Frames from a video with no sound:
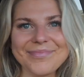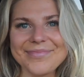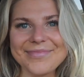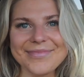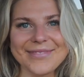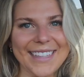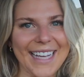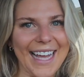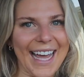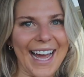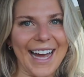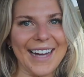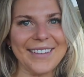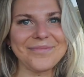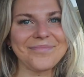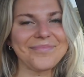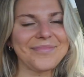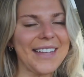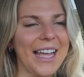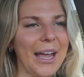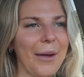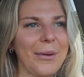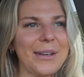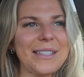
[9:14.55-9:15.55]
Yeah,
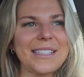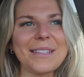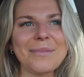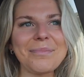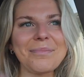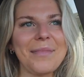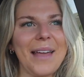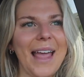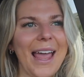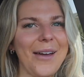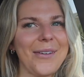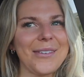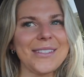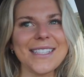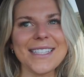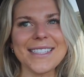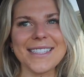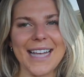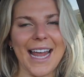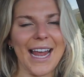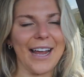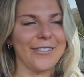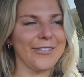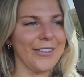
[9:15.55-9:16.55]
it was a
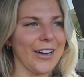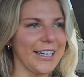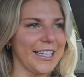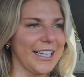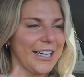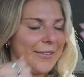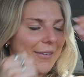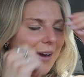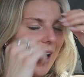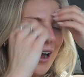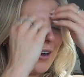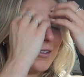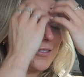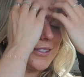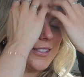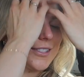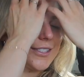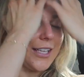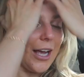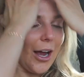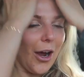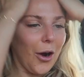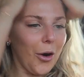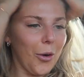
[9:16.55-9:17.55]
day of running around.
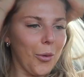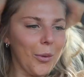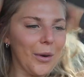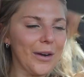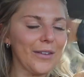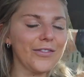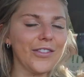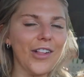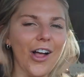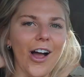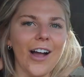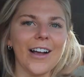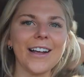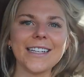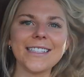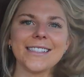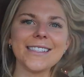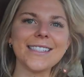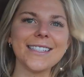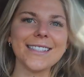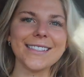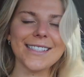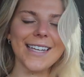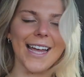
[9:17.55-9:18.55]
So we're
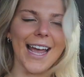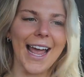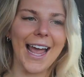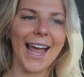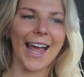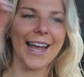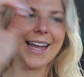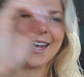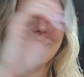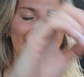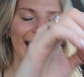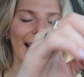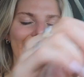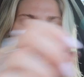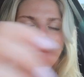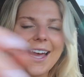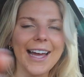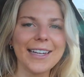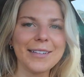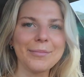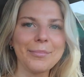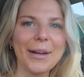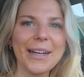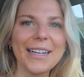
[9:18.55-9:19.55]
vlogging today
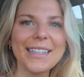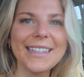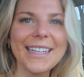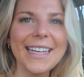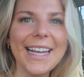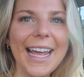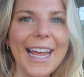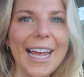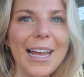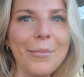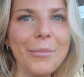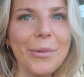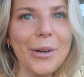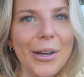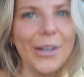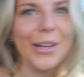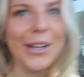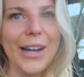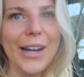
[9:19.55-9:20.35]
and bringing the camera